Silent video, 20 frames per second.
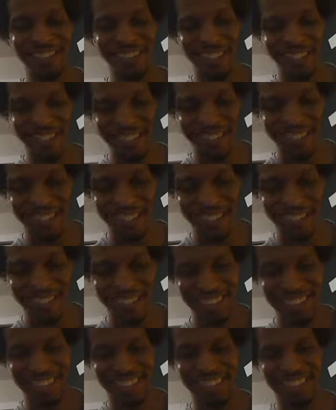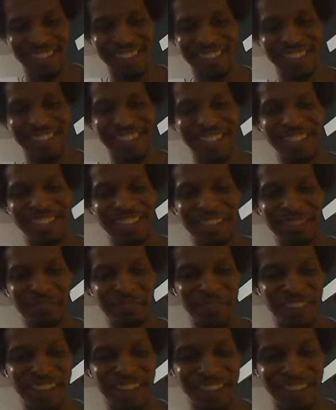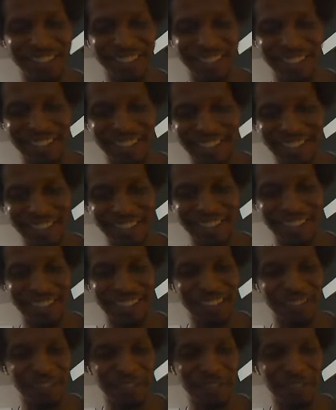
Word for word: no not the balloon. Just jump down to the lower level,